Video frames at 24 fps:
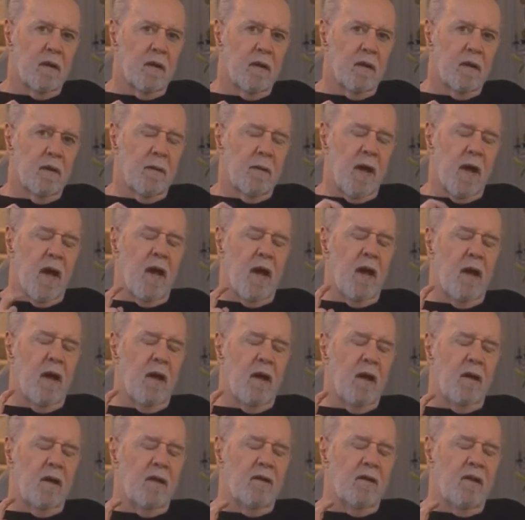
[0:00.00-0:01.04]
uh,
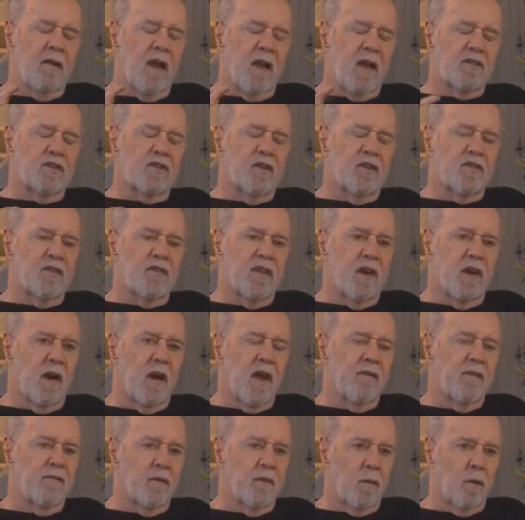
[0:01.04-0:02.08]
uh, not just there,
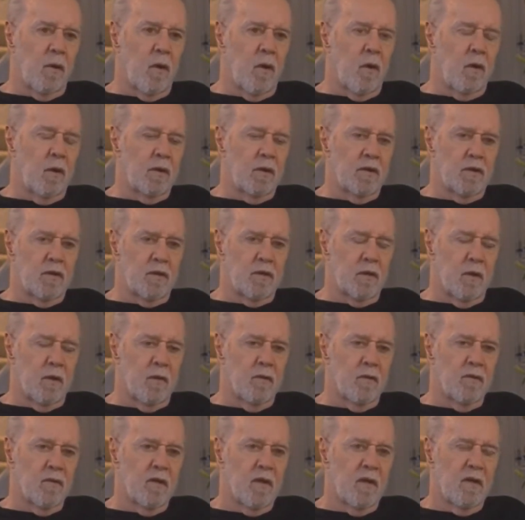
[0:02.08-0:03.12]
everywhere, all these
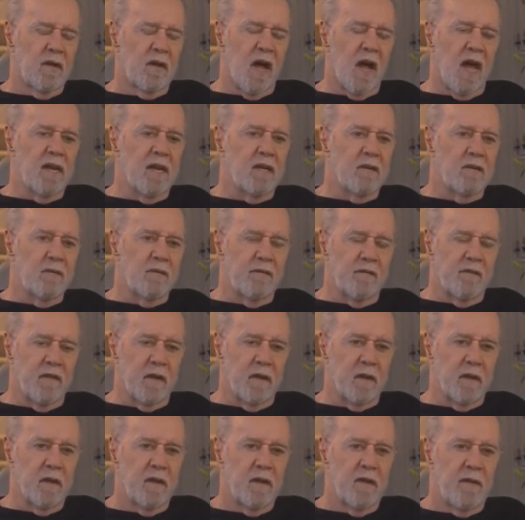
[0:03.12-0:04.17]
shows, I didn't
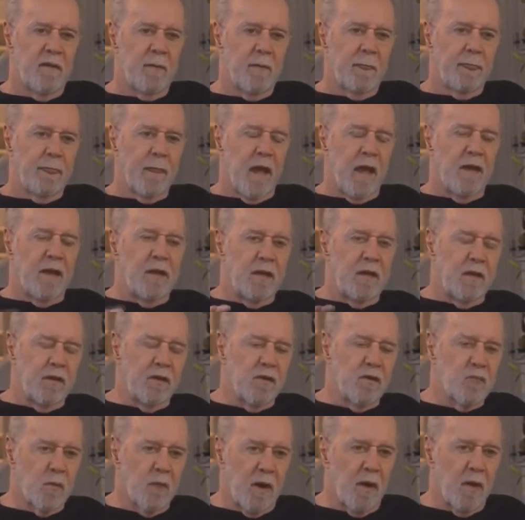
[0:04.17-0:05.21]
fit. And
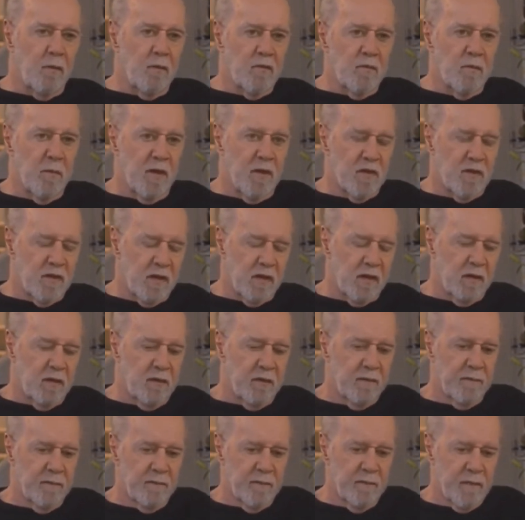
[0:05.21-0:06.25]
here's what I was missing
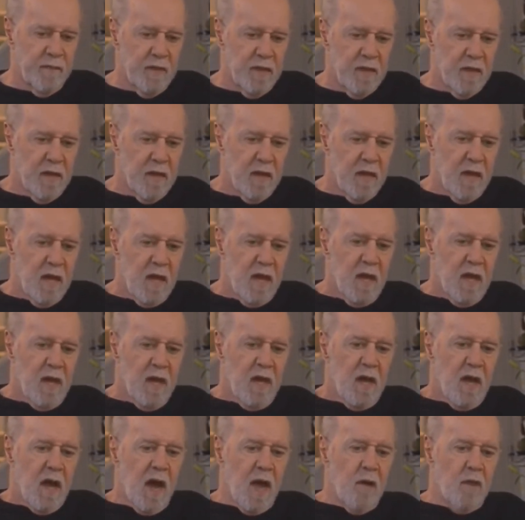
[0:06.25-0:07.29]

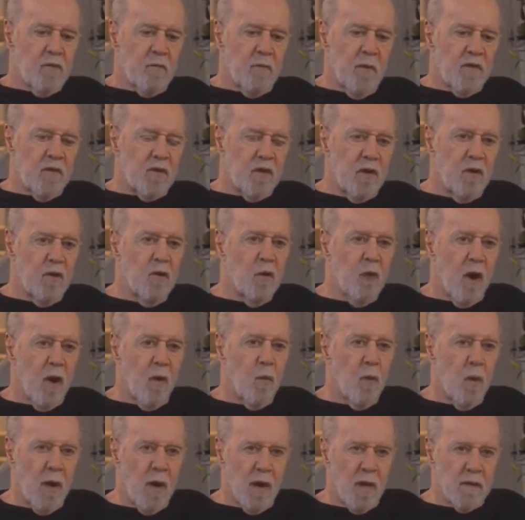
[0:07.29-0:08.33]
I was missing who I
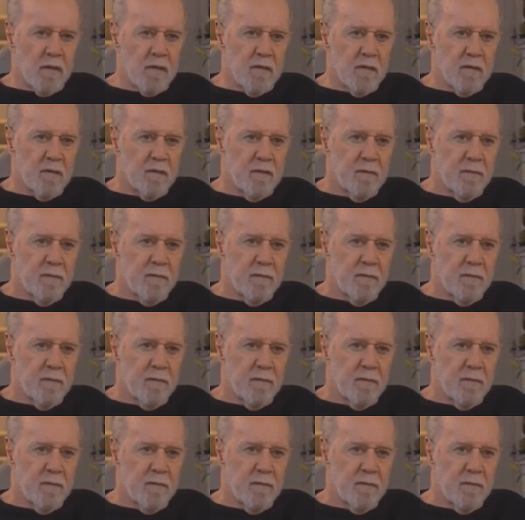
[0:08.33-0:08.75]
was.